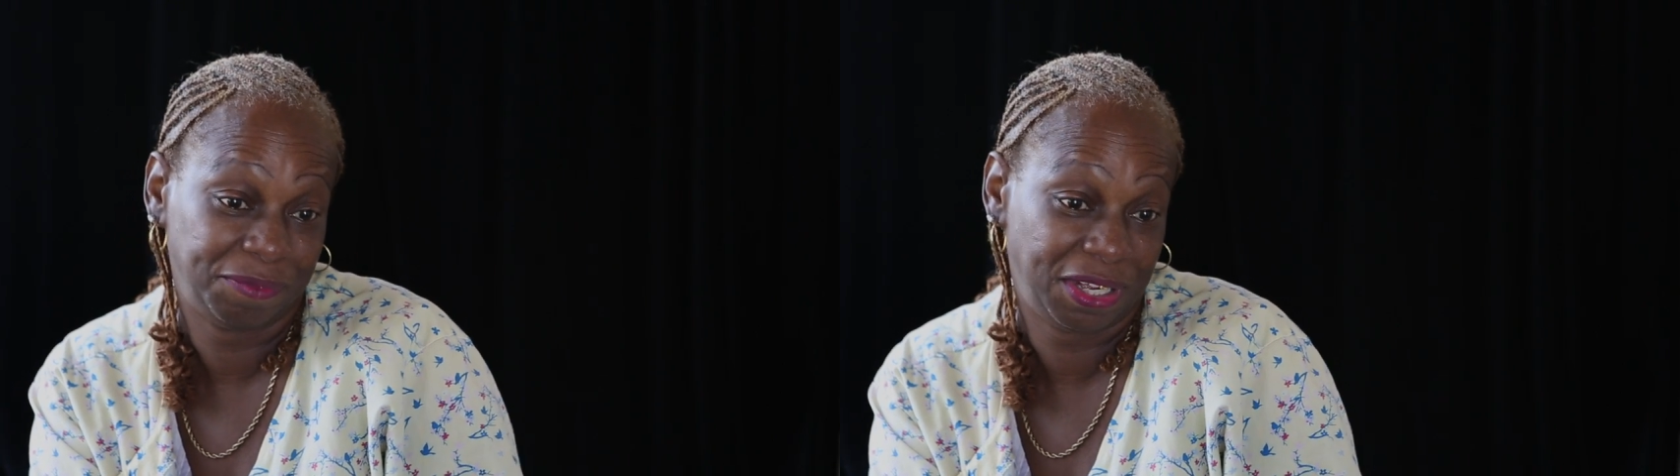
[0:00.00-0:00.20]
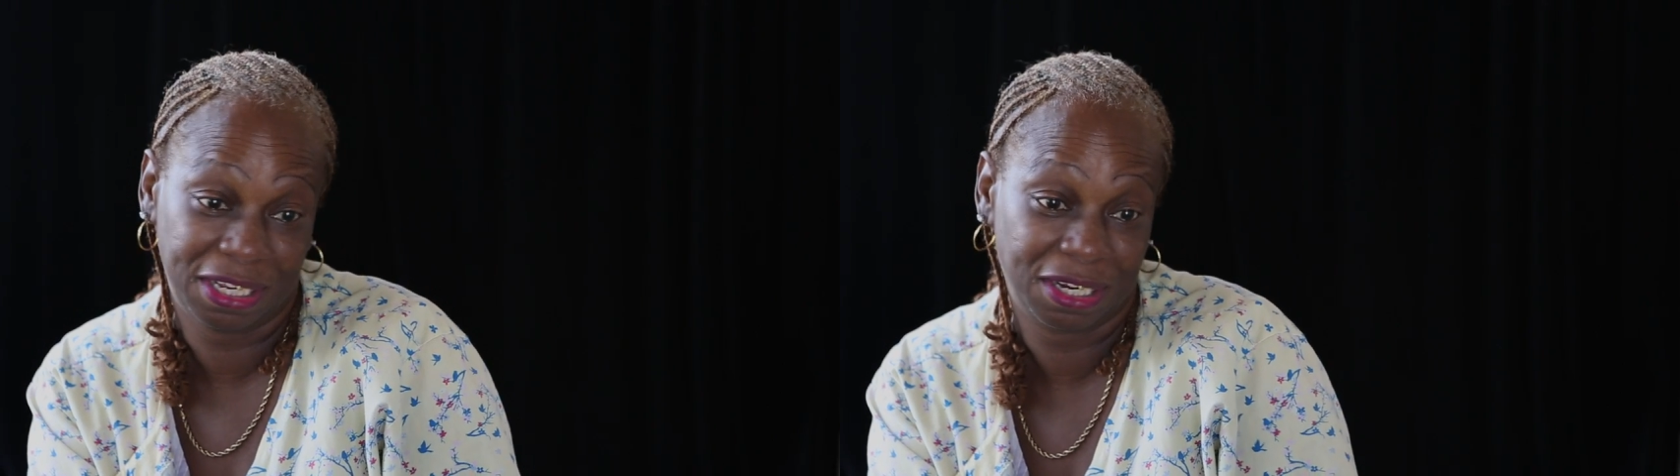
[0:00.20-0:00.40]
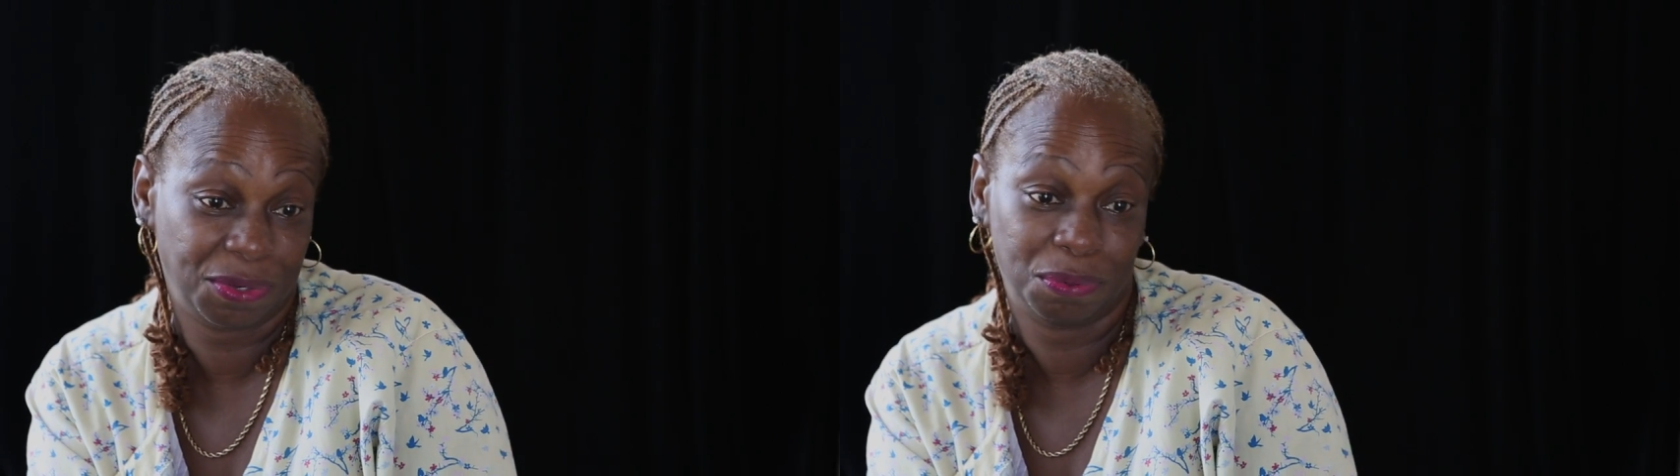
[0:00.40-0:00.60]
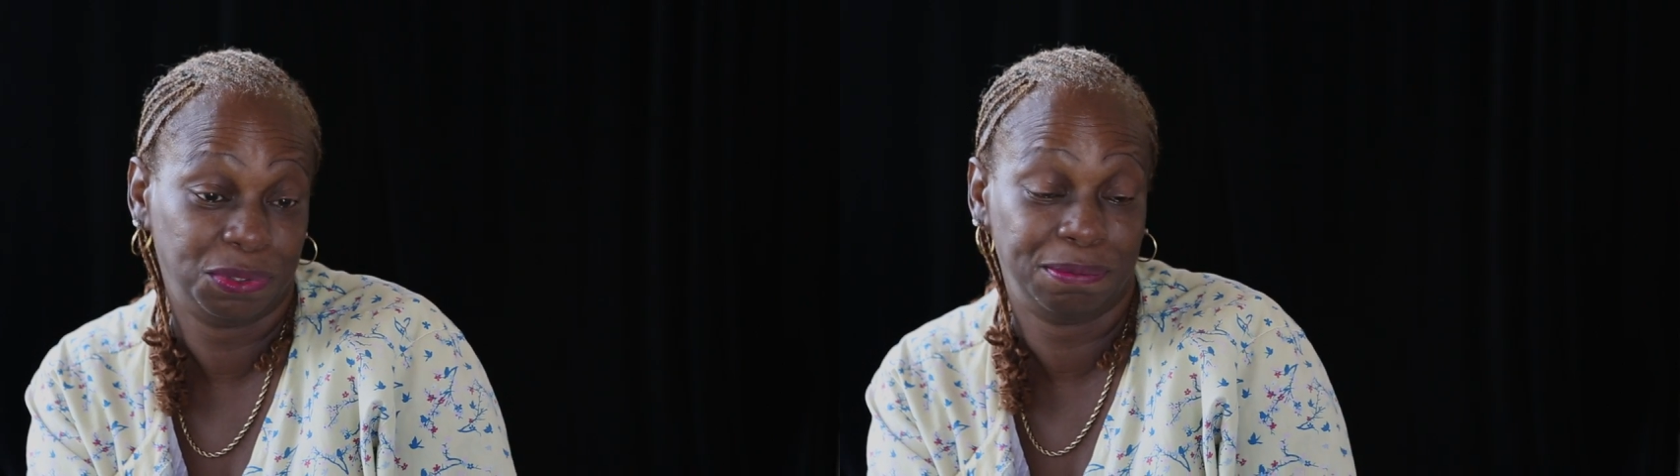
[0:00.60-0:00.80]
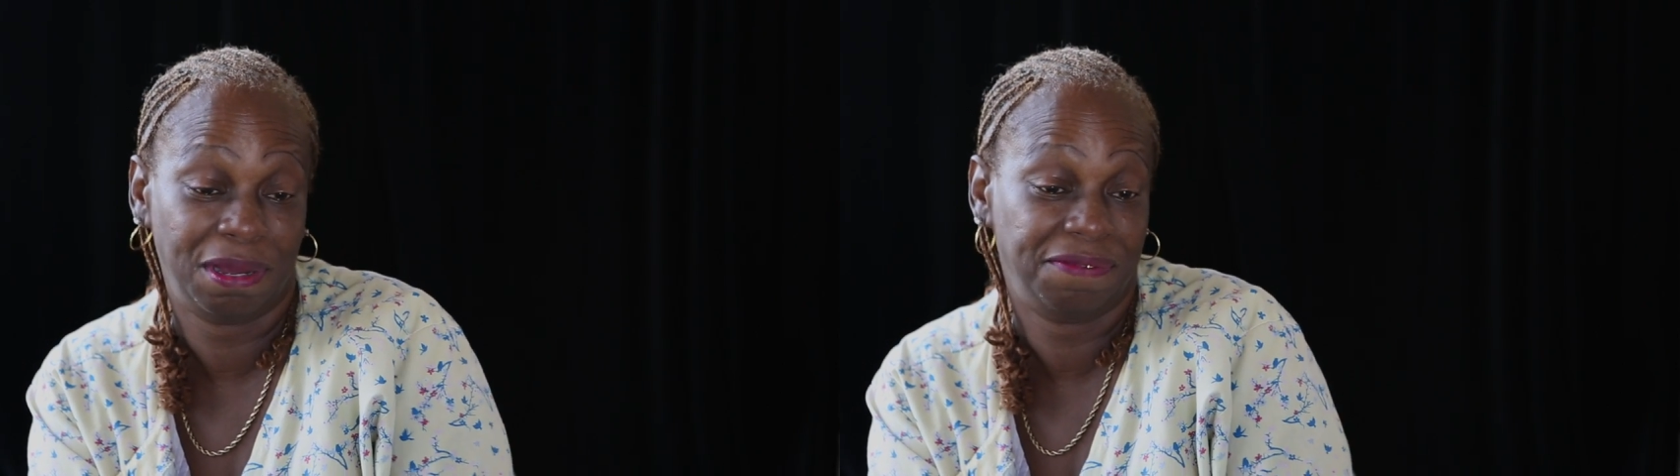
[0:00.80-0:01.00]
that didn't go
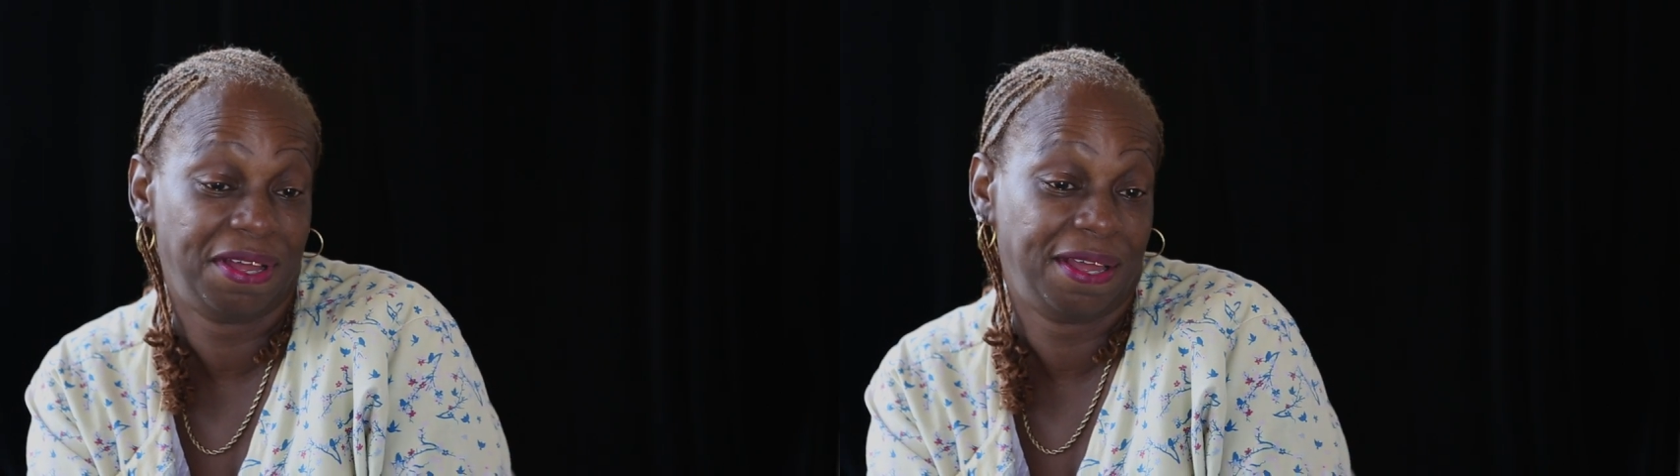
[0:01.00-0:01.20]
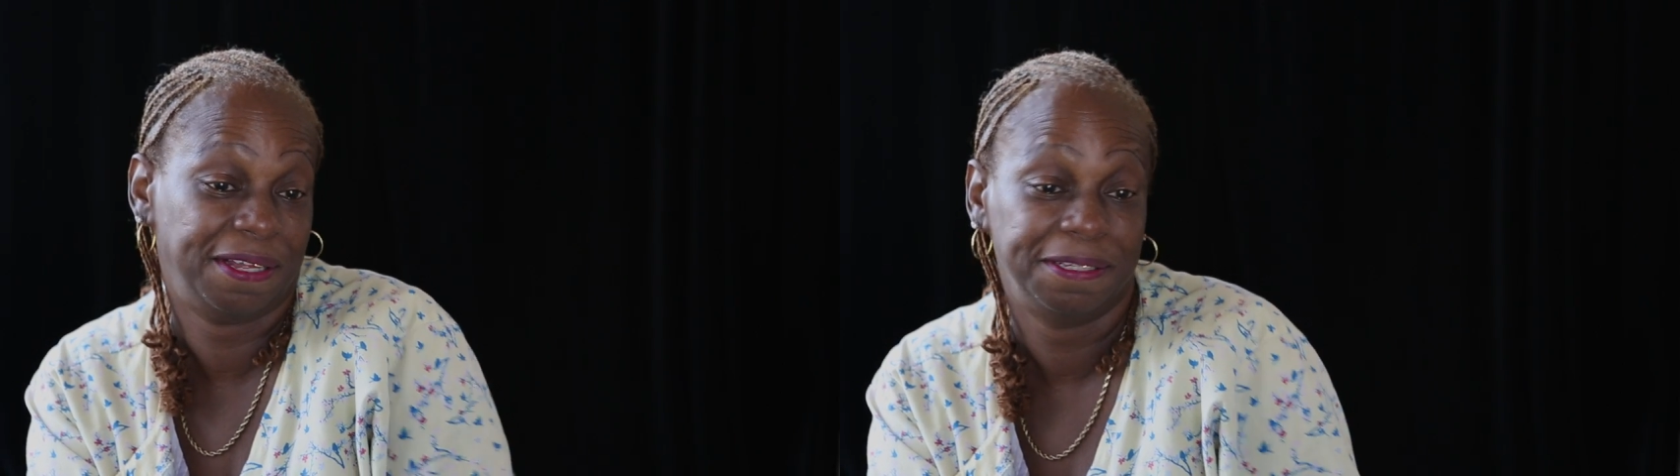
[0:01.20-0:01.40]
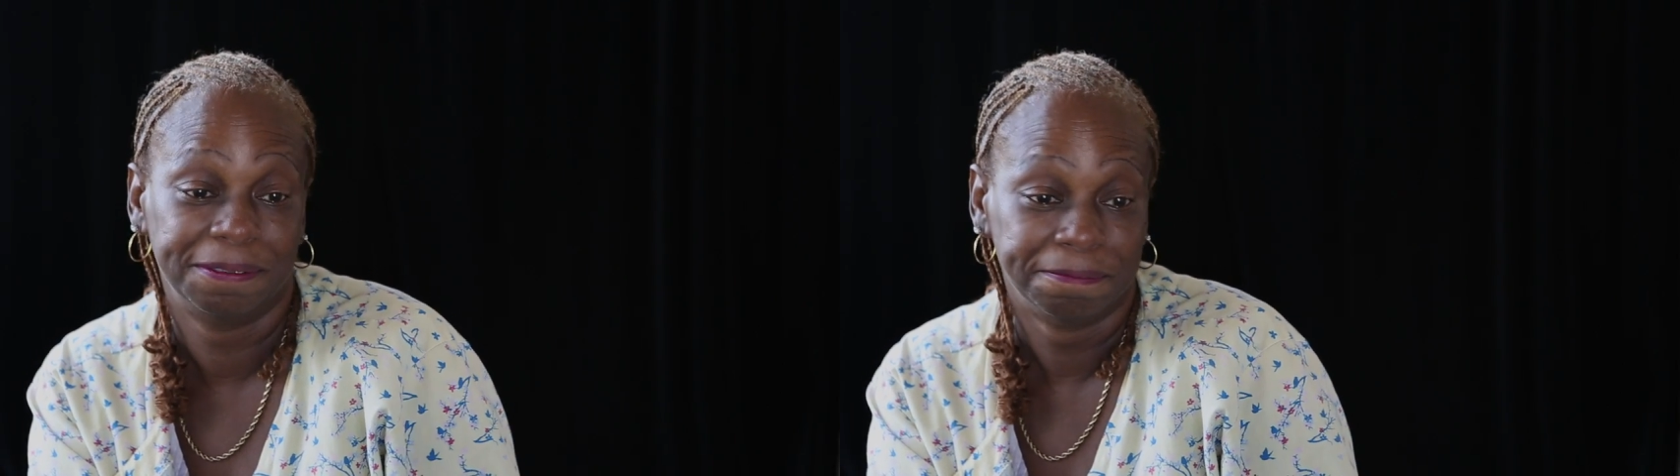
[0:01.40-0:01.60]
onto my fine.